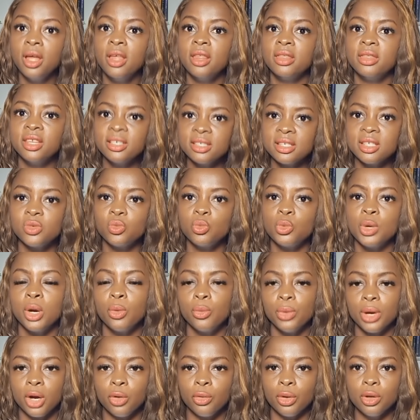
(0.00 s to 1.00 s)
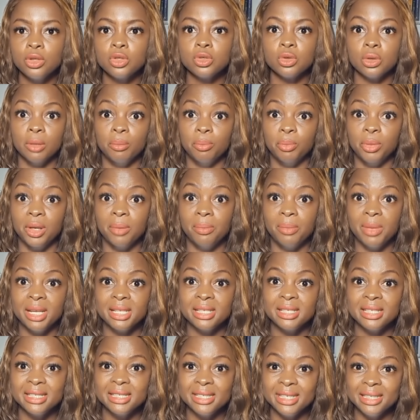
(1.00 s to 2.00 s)
This is where we are going to
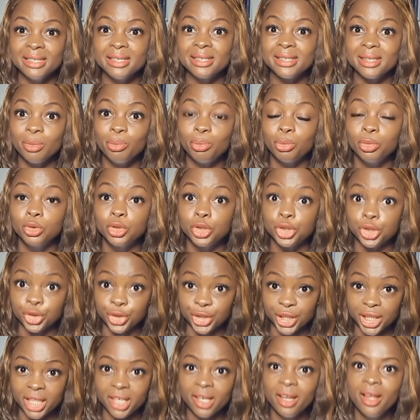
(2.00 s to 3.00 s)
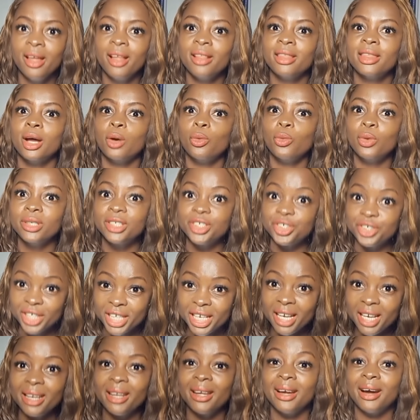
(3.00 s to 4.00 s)
implement this simple trick that will
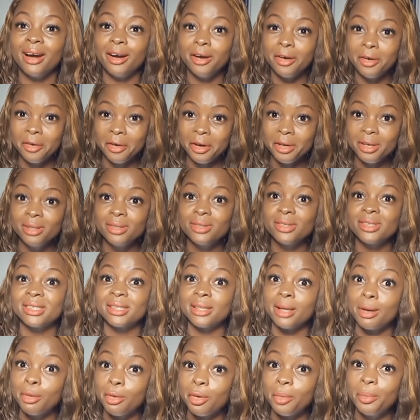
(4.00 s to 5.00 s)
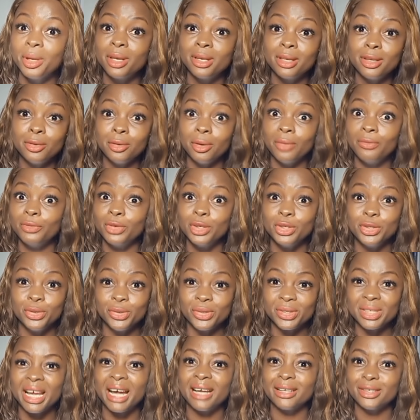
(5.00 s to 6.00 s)
trigger the algorithm to start recommending your
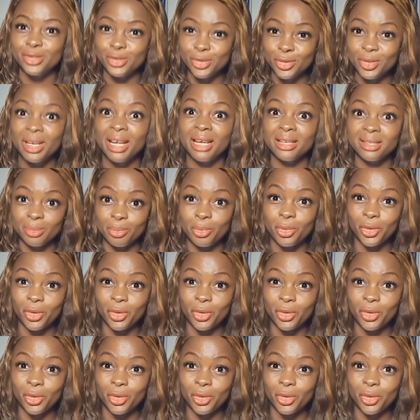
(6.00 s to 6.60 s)
videos as soon as